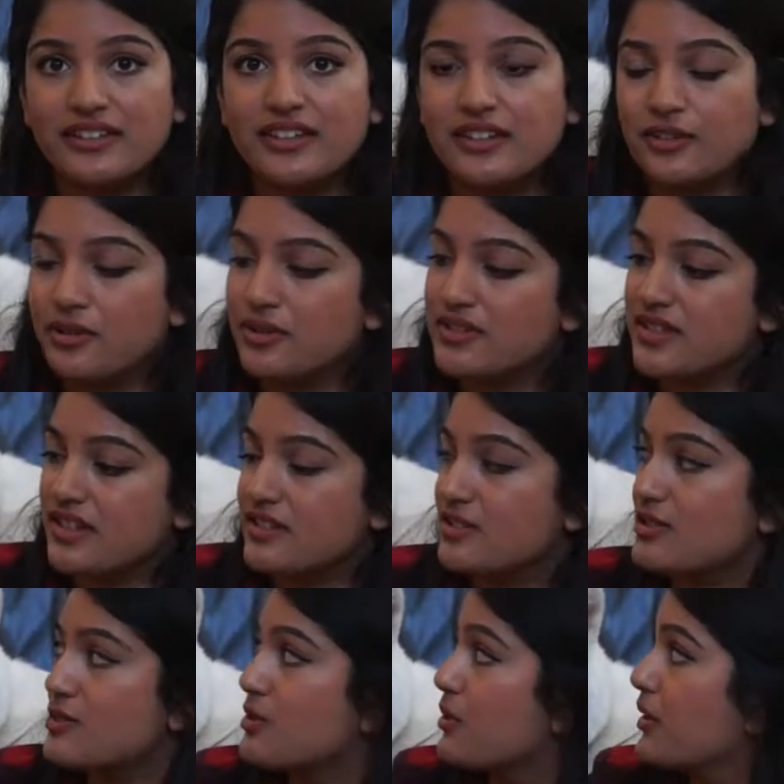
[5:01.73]
We always like
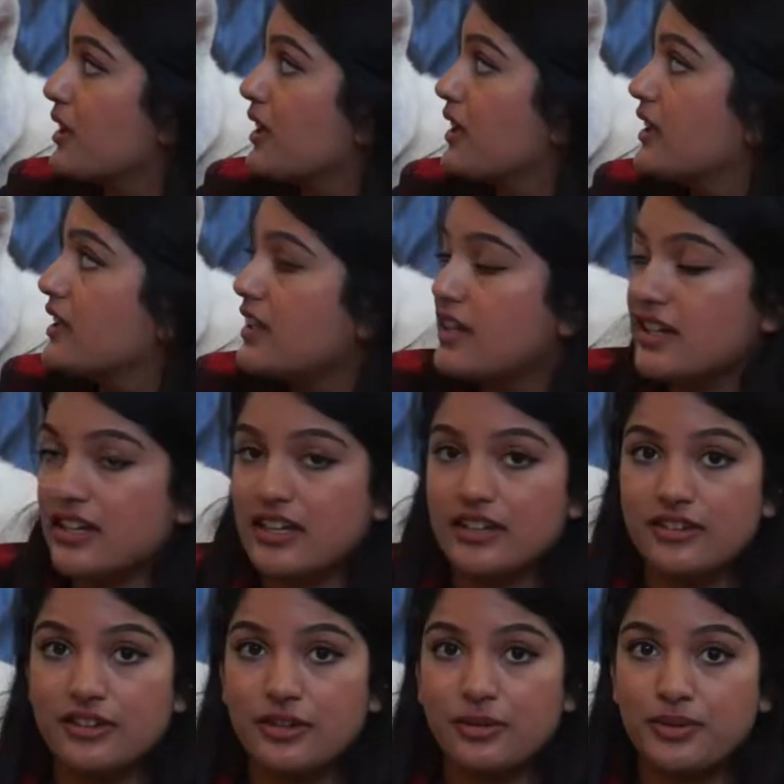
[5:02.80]
destroy it
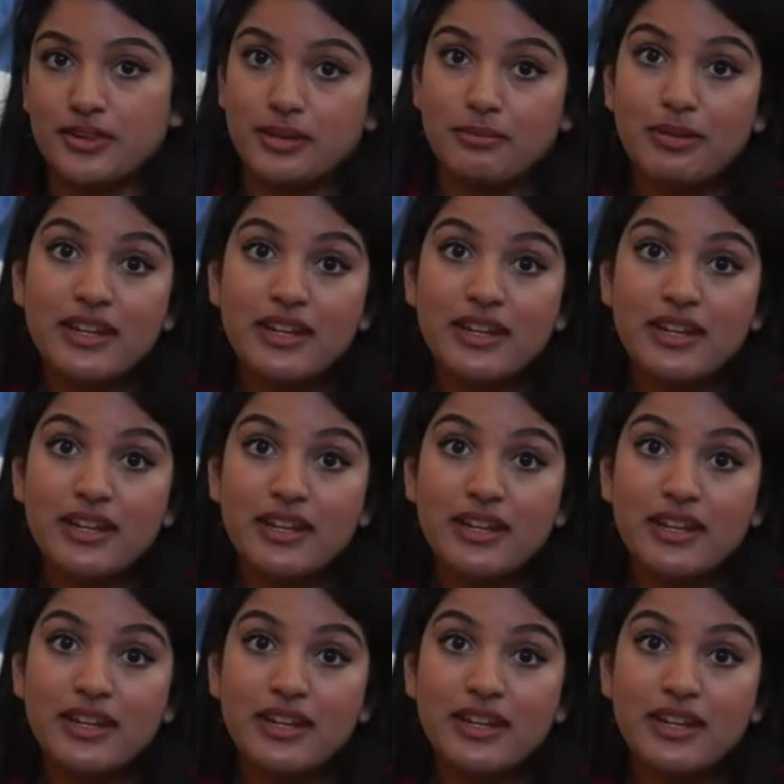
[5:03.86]
either within